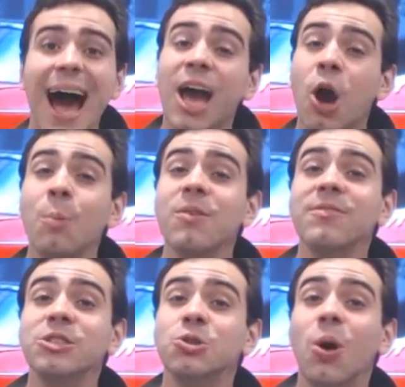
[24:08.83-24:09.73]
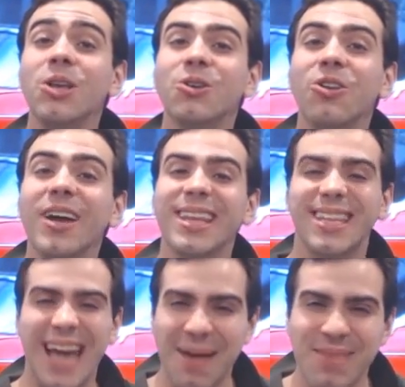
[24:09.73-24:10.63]
I hope you've enjoyed your look at the
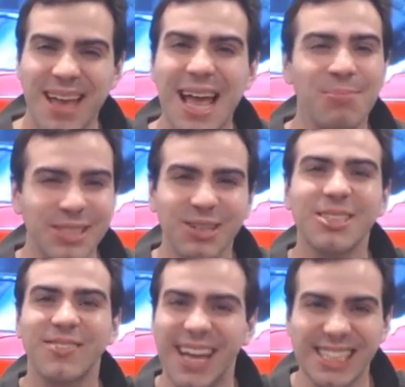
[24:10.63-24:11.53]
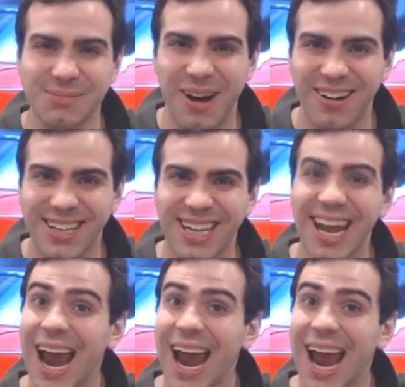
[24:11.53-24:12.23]
top 10 episodes of Get Smart,